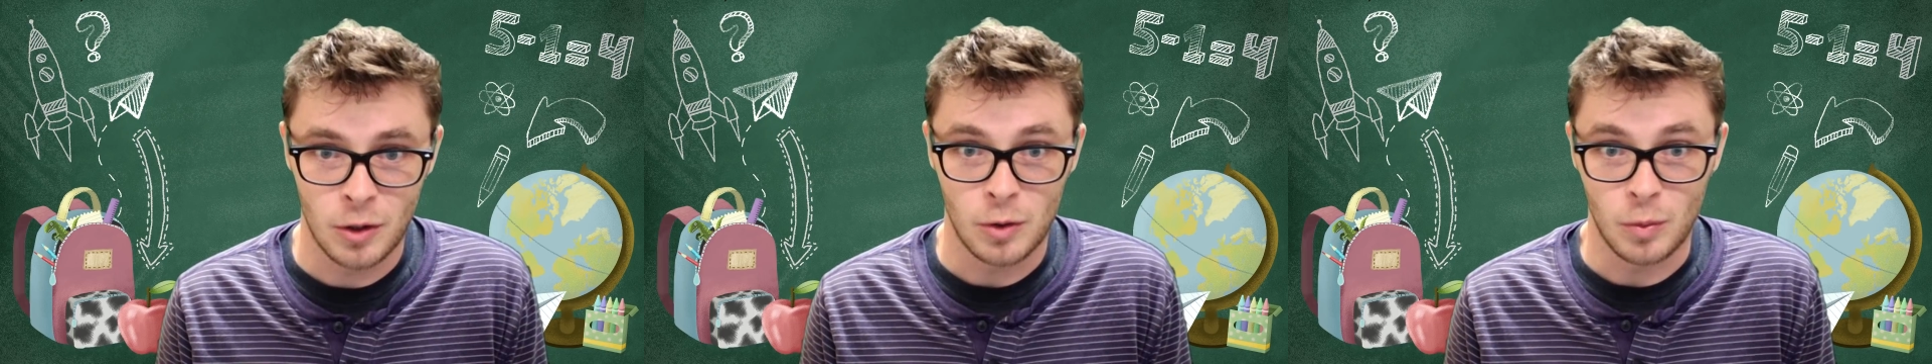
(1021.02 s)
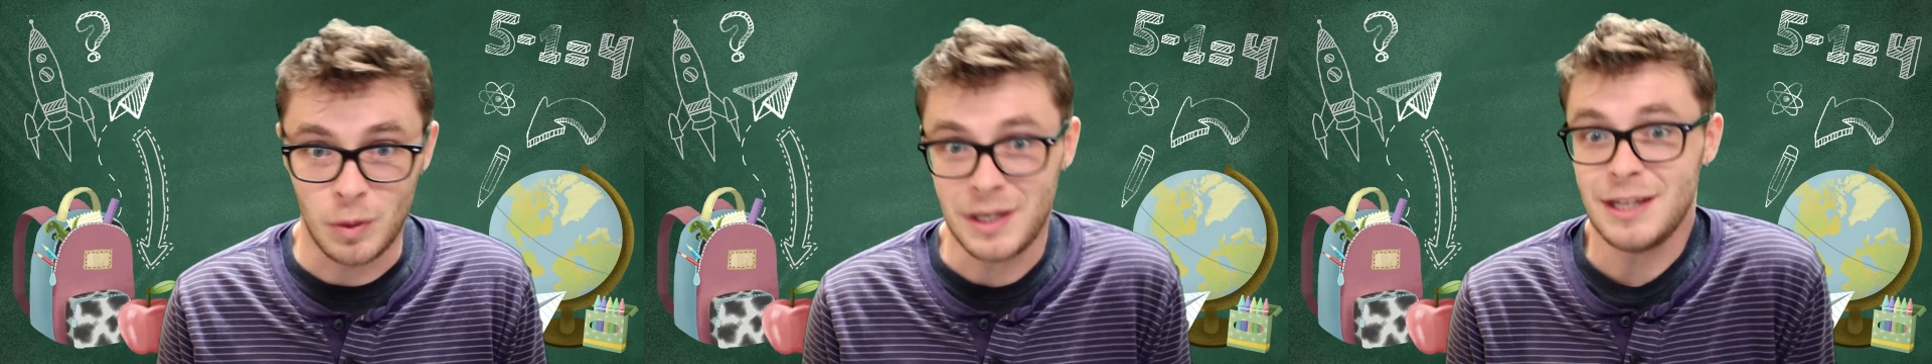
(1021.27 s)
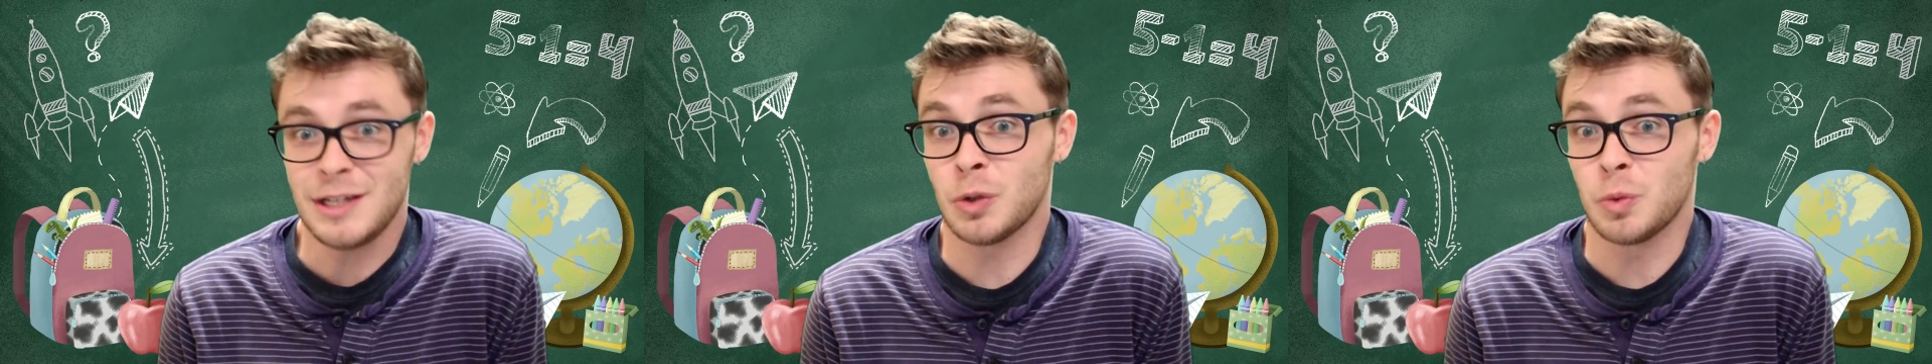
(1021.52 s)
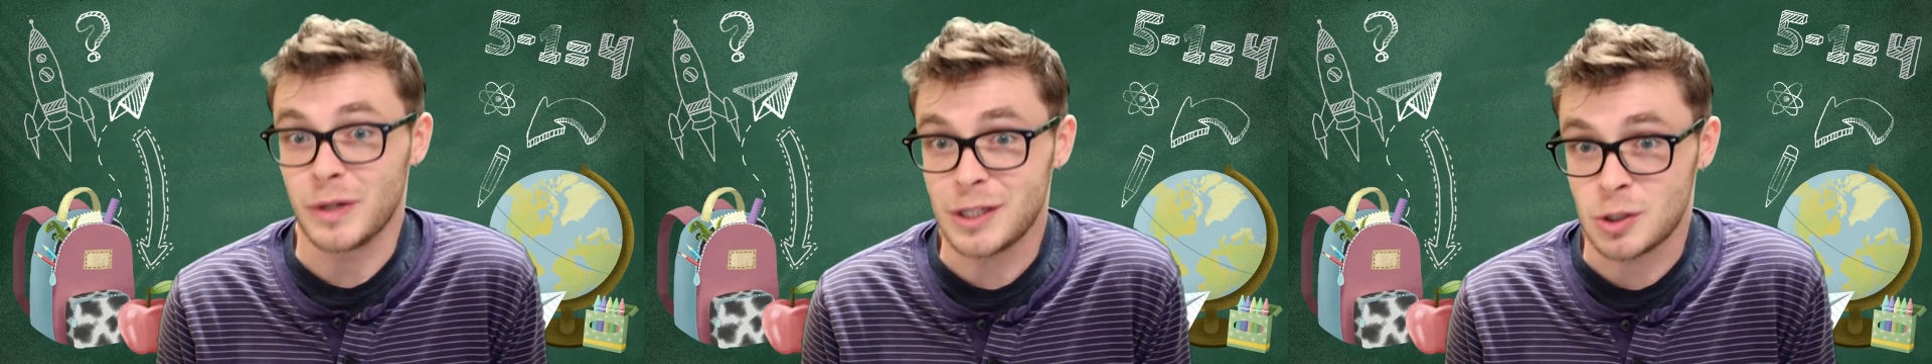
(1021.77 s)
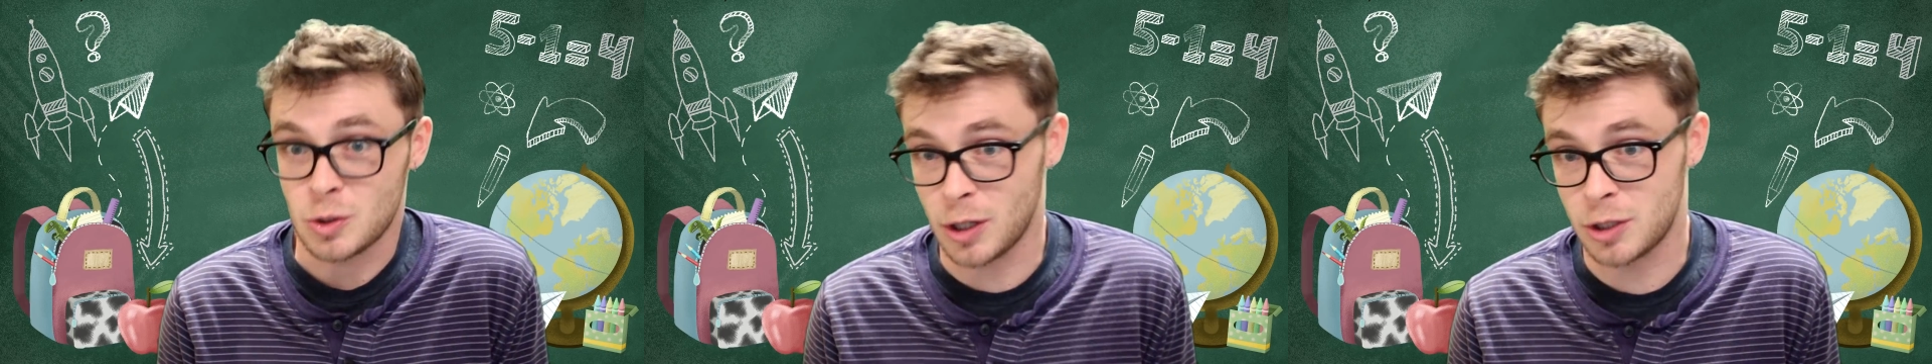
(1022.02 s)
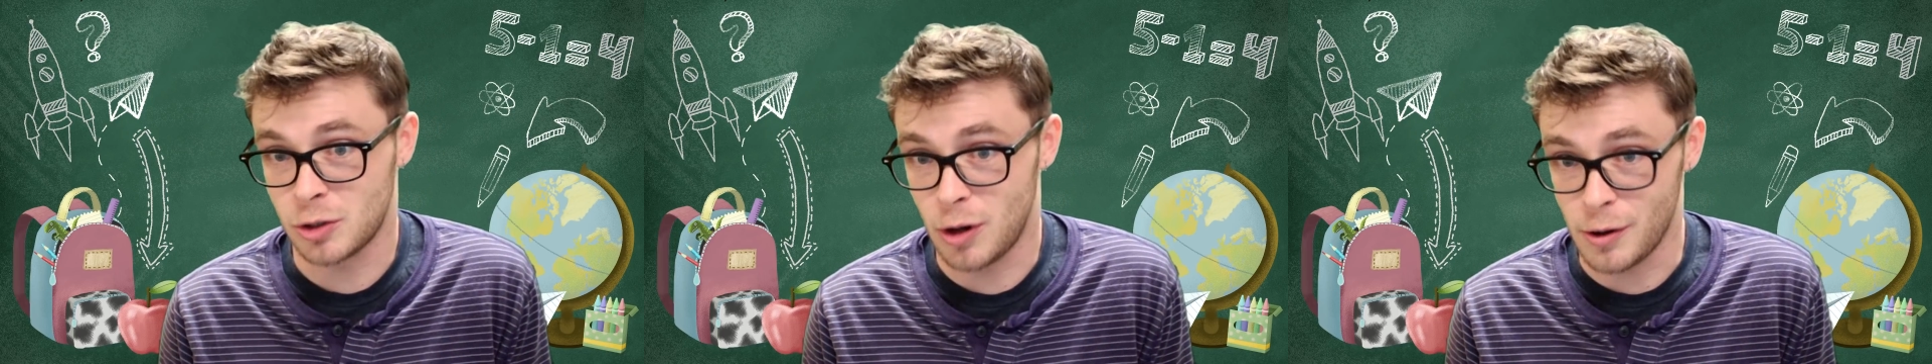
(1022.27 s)
We need to
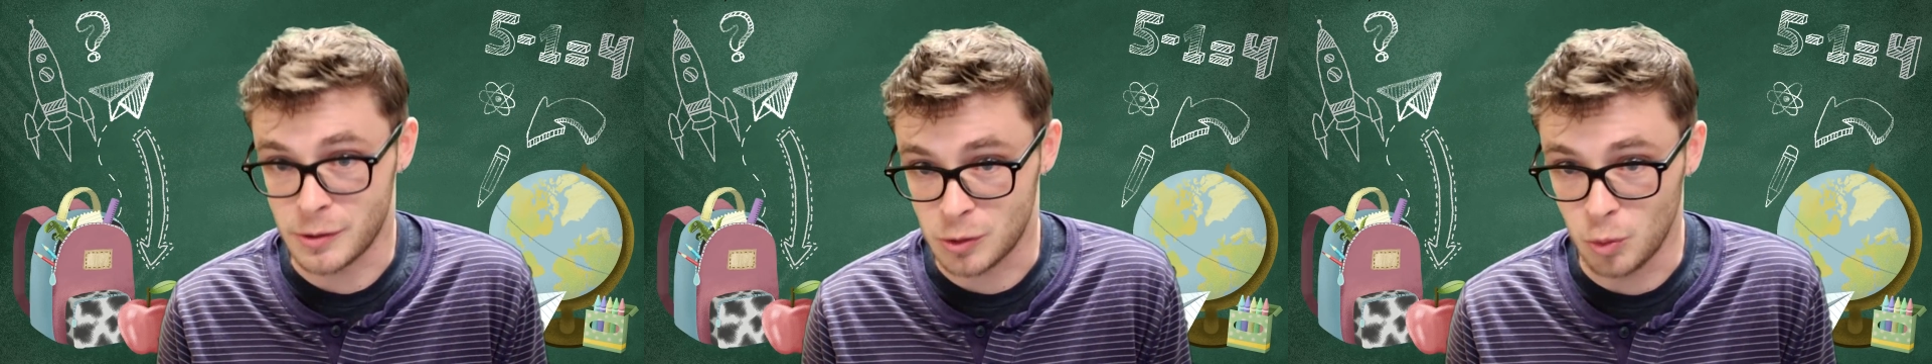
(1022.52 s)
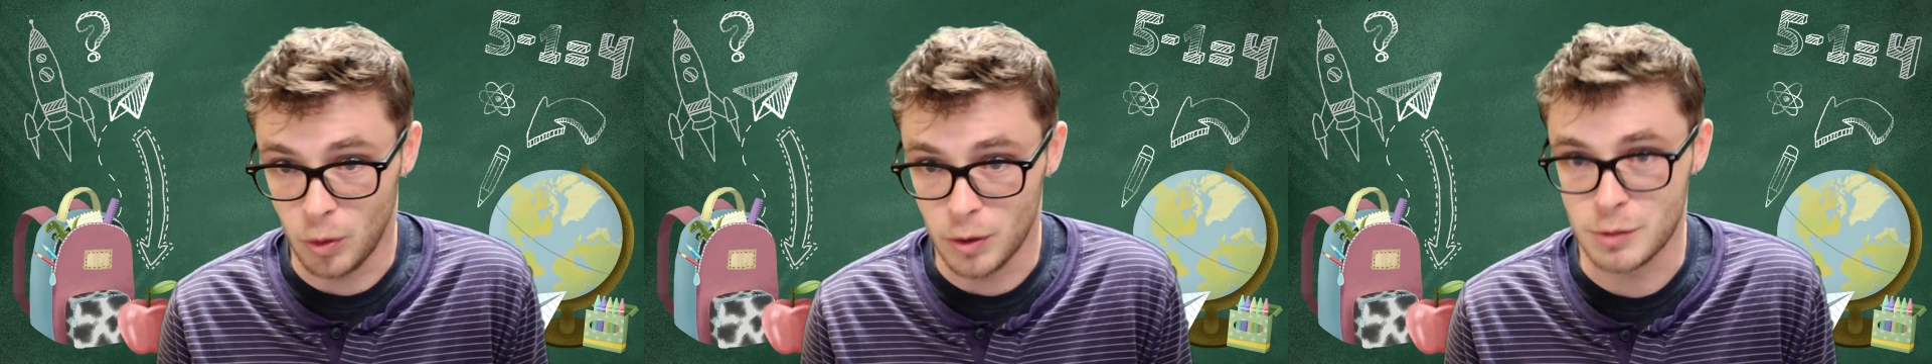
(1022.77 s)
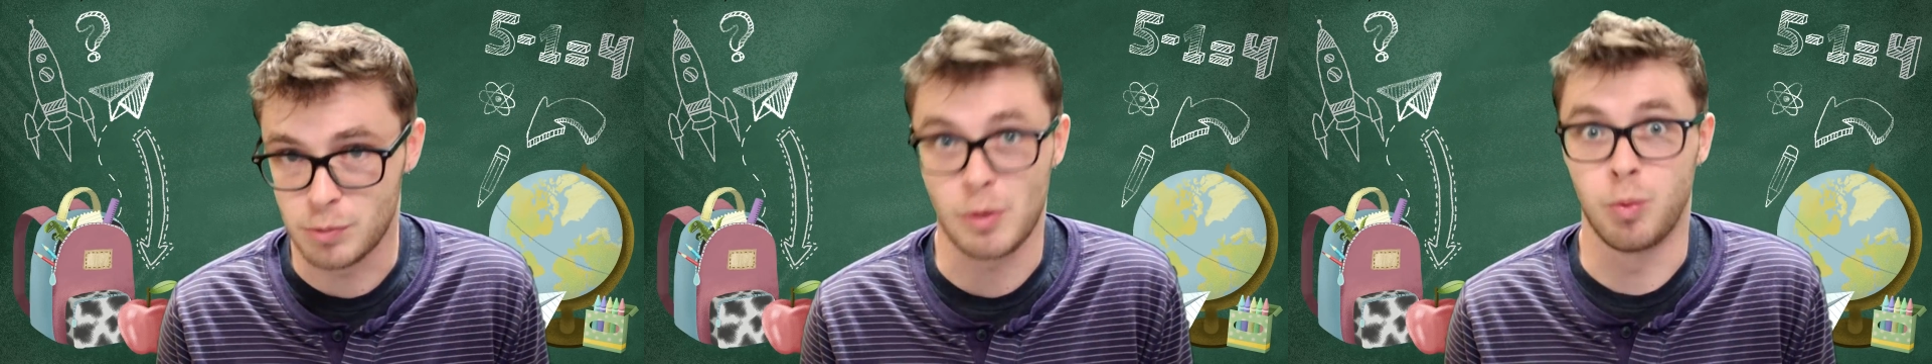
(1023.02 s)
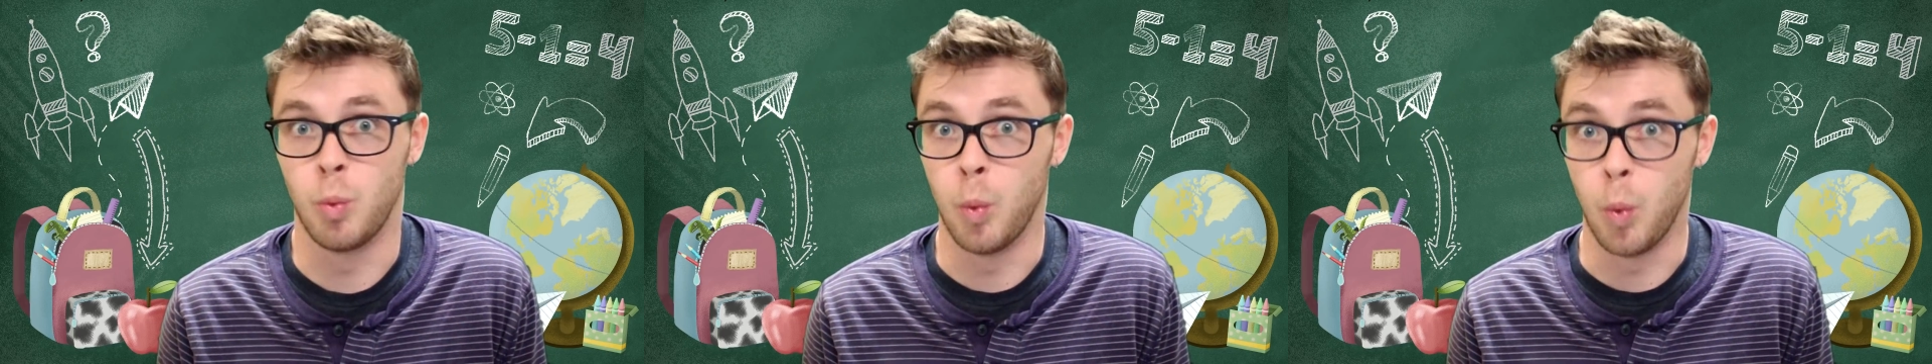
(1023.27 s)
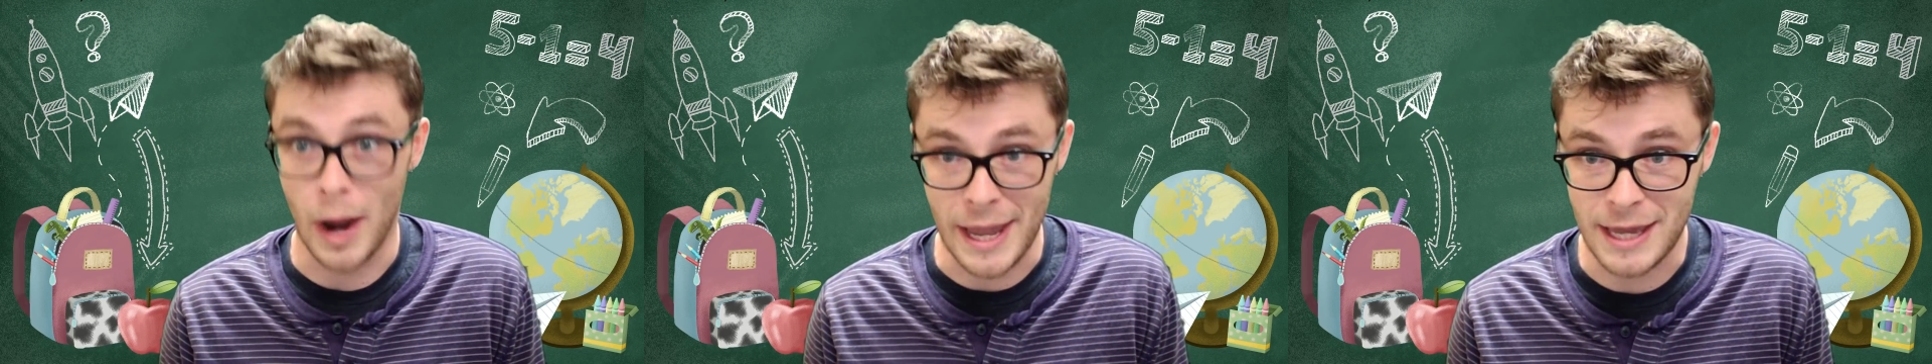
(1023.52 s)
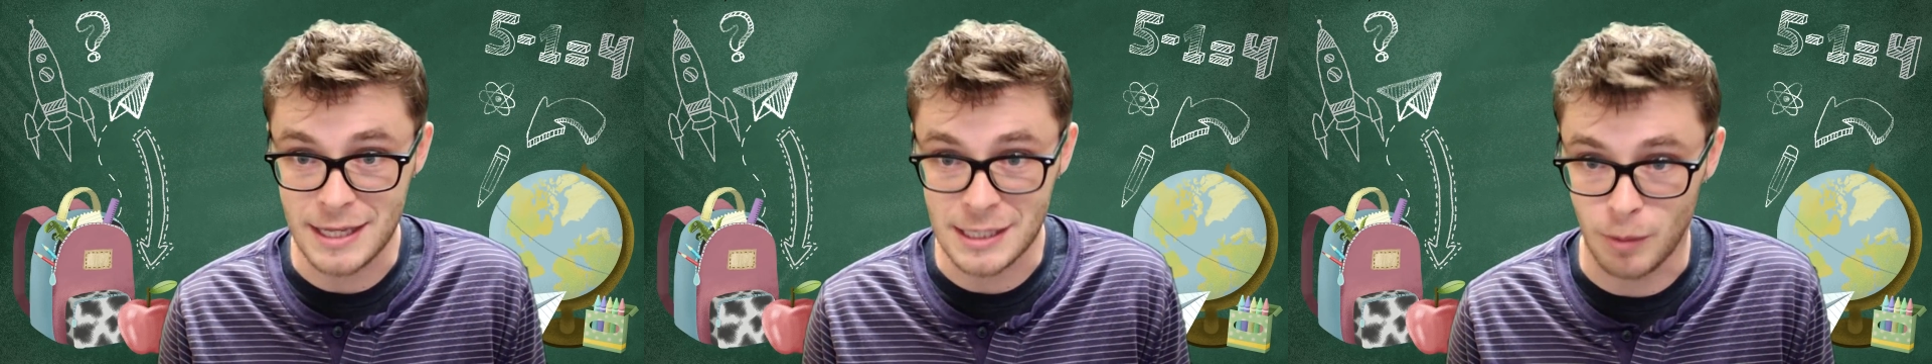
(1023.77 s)
restructure our schools with way